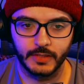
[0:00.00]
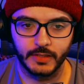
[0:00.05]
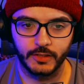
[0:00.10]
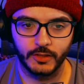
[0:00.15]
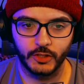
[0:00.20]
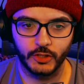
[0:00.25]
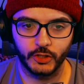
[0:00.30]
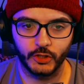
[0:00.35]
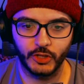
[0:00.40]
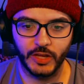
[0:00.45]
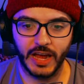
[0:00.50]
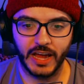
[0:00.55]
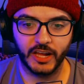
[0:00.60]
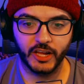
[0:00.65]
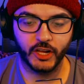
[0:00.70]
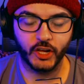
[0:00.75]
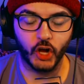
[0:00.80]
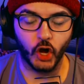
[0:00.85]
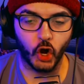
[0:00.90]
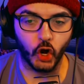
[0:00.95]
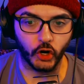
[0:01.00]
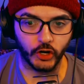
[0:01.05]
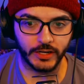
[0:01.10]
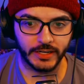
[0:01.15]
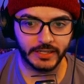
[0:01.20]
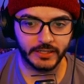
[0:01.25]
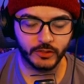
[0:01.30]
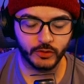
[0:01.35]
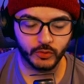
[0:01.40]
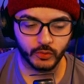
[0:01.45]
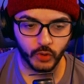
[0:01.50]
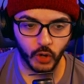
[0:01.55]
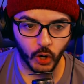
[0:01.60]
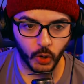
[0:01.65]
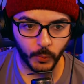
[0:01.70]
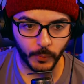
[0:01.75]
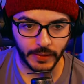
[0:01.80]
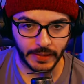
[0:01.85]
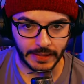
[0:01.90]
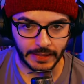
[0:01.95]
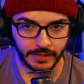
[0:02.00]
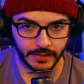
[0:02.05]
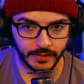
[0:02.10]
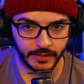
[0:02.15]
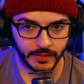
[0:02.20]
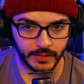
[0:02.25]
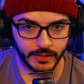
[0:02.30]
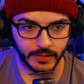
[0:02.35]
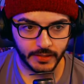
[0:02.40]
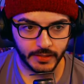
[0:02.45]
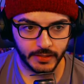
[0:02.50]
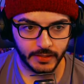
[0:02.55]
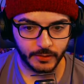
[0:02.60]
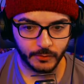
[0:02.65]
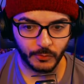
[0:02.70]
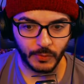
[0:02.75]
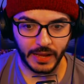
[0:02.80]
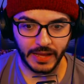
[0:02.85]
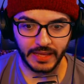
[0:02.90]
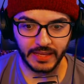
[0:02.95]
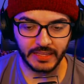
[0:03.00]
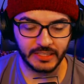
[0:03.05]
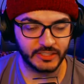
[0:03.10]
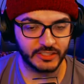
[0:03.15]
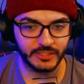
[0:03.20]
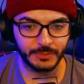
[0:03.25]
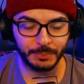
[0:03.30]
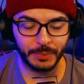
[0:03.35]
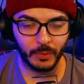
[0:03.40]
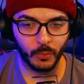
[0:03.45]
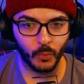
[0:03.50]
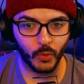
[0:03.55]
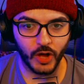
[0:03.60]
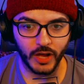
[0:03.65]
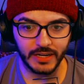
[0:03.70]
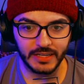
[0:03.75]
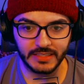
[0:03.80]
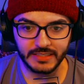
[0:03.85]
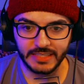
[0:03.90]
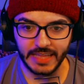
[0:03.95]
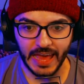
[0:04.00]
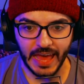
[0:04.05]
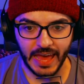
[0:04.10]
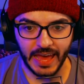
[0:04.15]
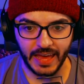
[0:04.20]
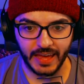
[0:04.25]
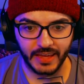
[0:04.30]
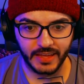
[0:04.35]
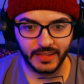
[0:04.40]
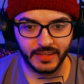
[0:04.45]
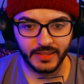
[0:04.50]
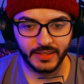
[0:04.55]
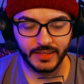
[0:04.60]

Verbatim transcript: Look, you got garden growing, right? And she's been wanting that.